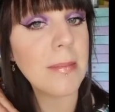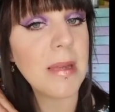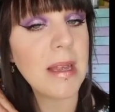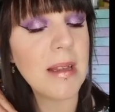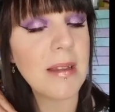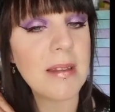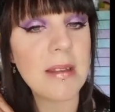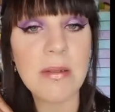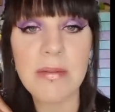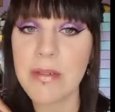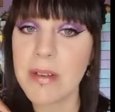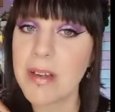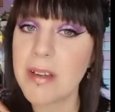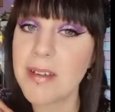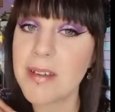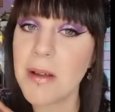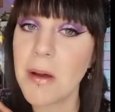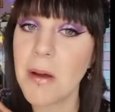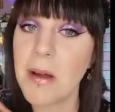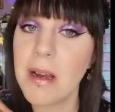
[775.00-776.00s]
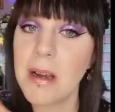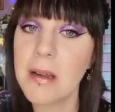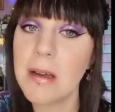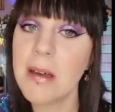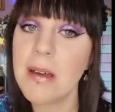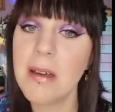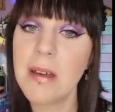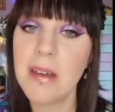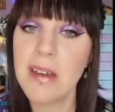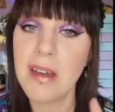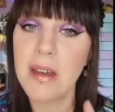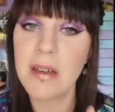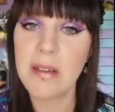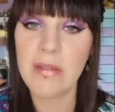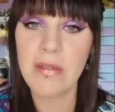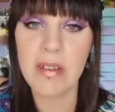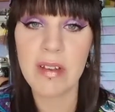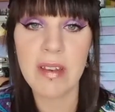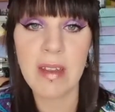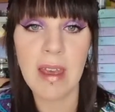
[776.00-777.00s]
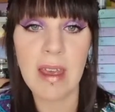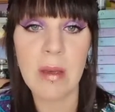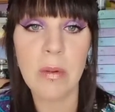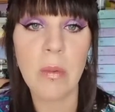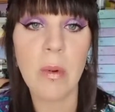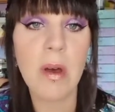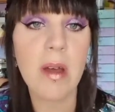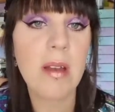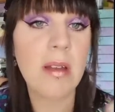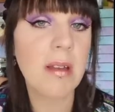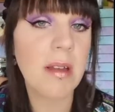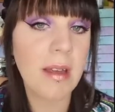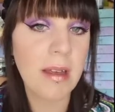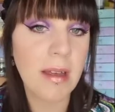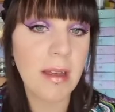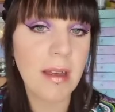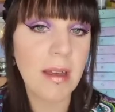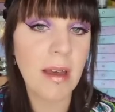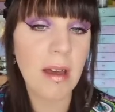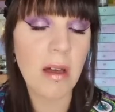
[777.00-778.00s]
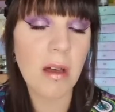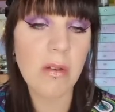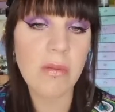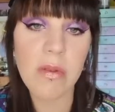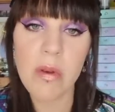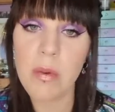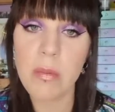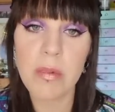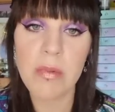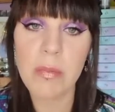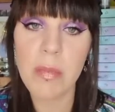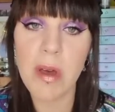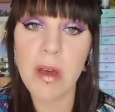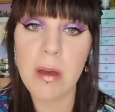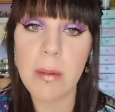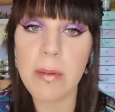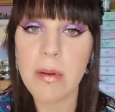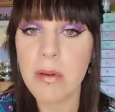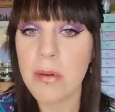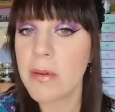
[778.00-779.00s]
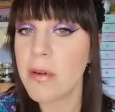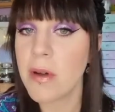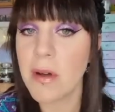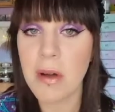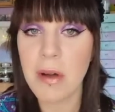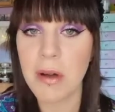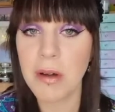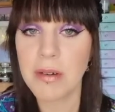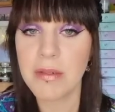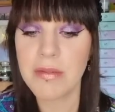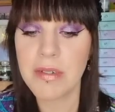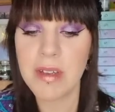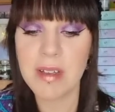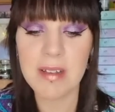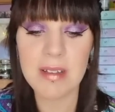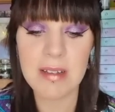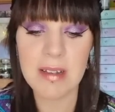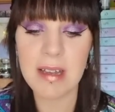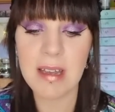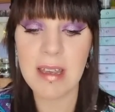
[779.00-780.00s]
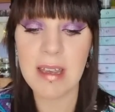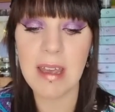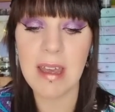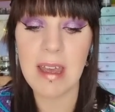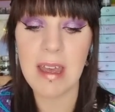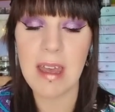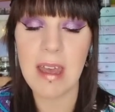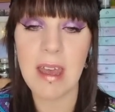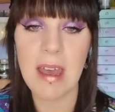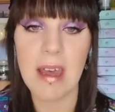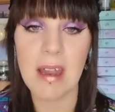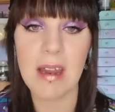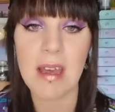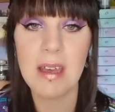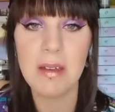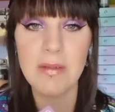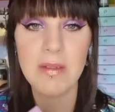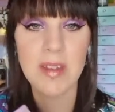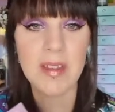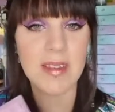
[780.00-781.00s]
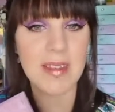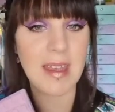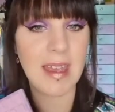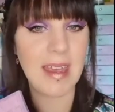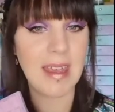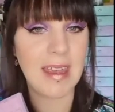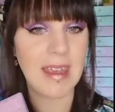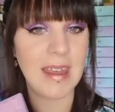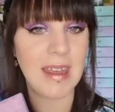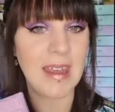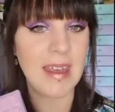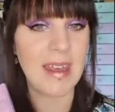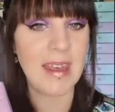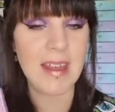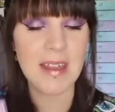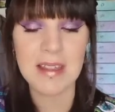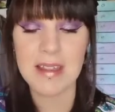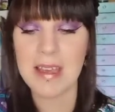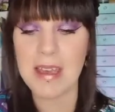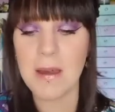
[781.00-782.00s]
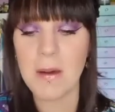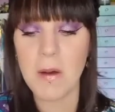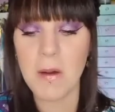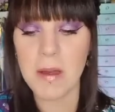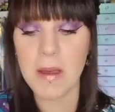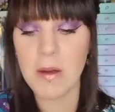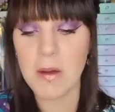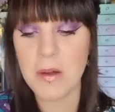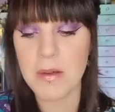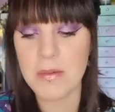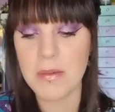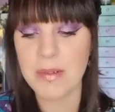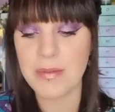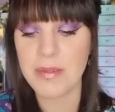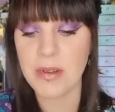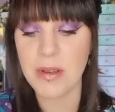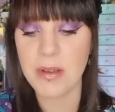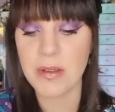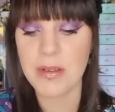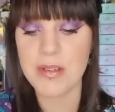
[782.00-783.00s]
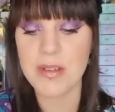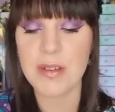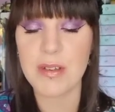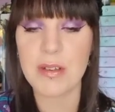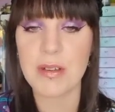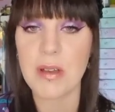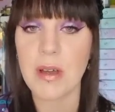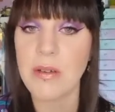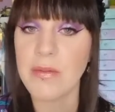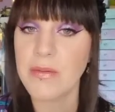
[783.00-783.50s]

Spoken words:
is the finished eye look for day one. I've gone with purple, obviously. And I have to say, the iHeart Revolution